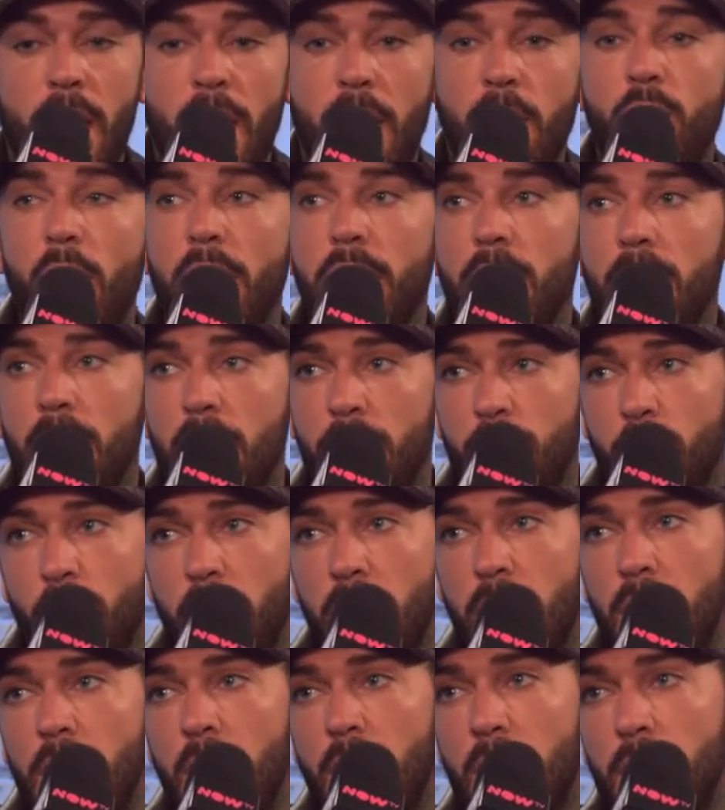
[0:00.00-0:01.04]
irregular
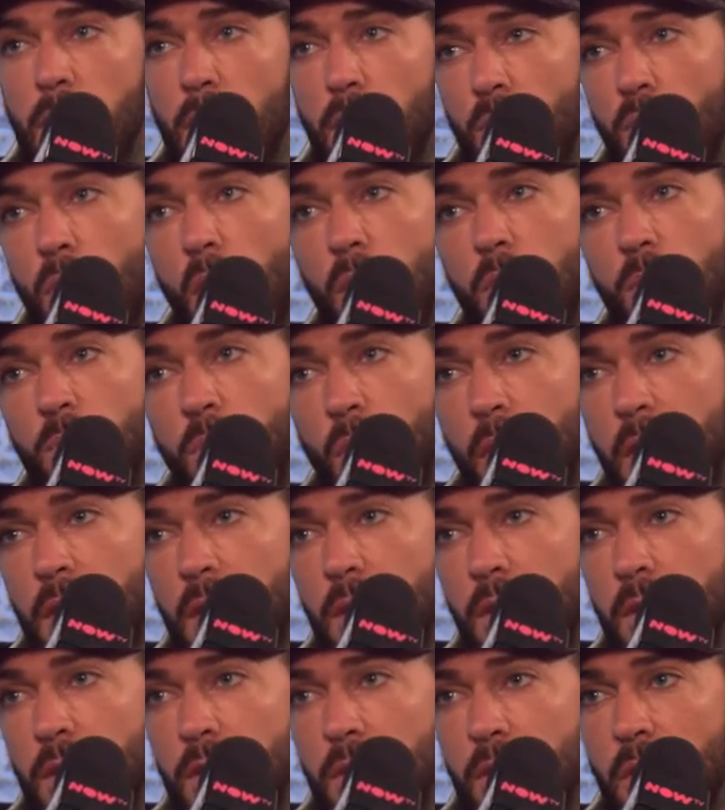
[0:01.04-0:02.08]
breeding and the rogue
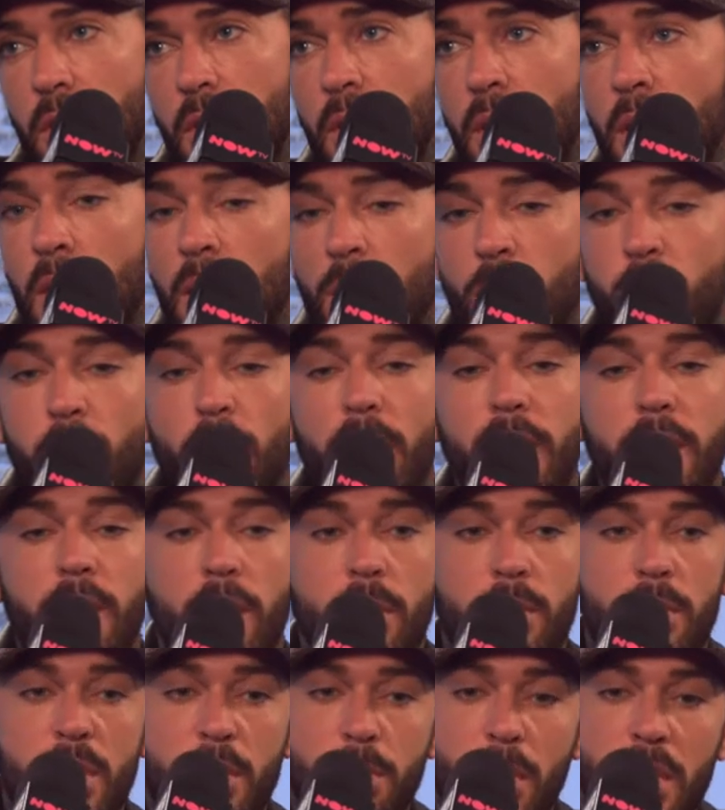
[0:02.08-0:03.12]
breeders that breed
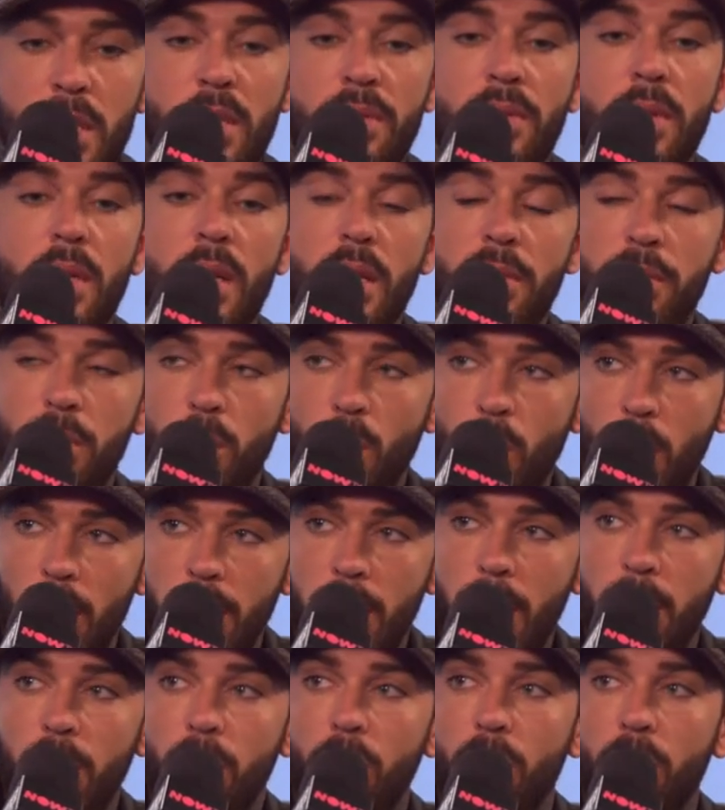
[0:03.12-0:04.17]
them specifically for the way
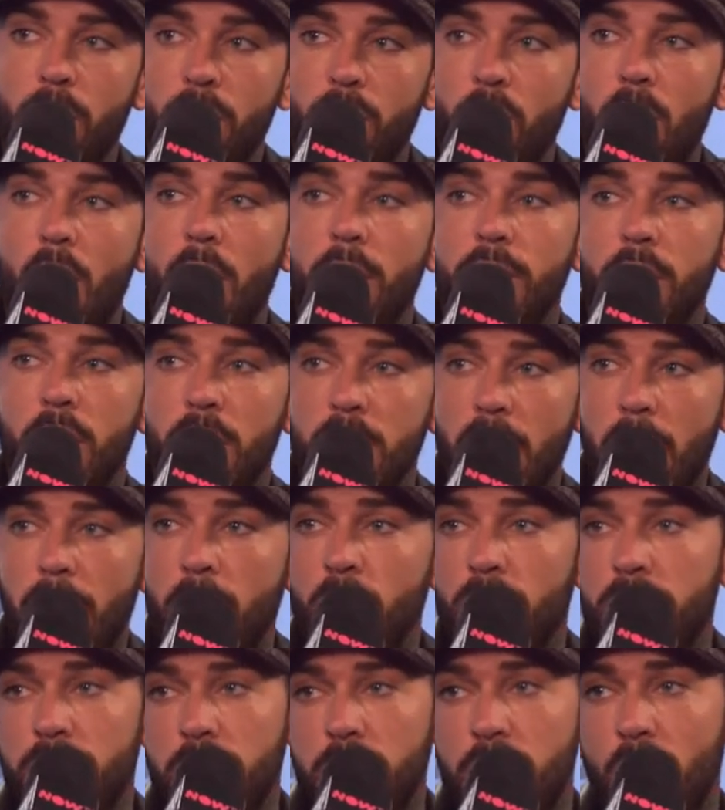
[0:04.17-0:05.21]
they look rather than a
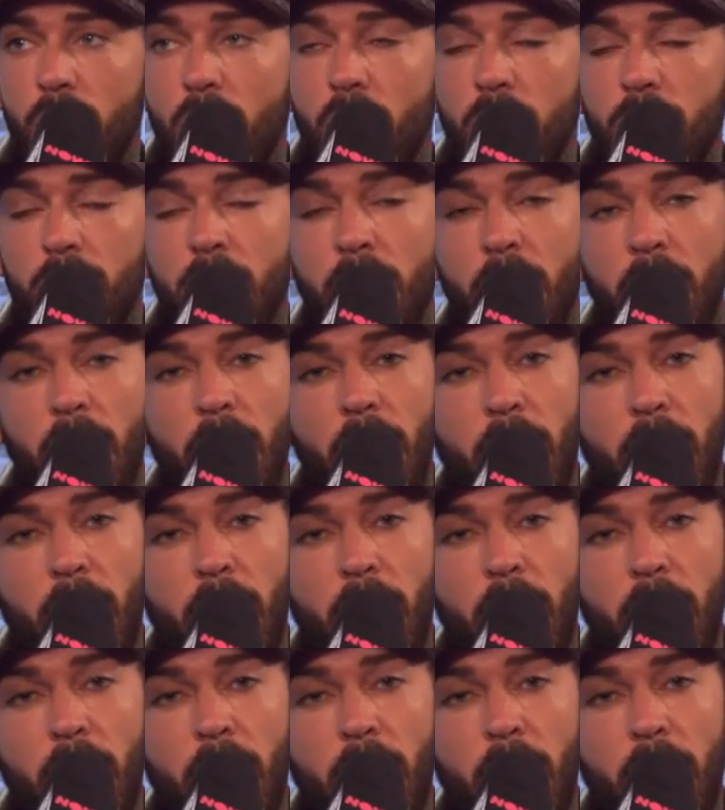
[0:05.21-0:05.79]
healthy dog.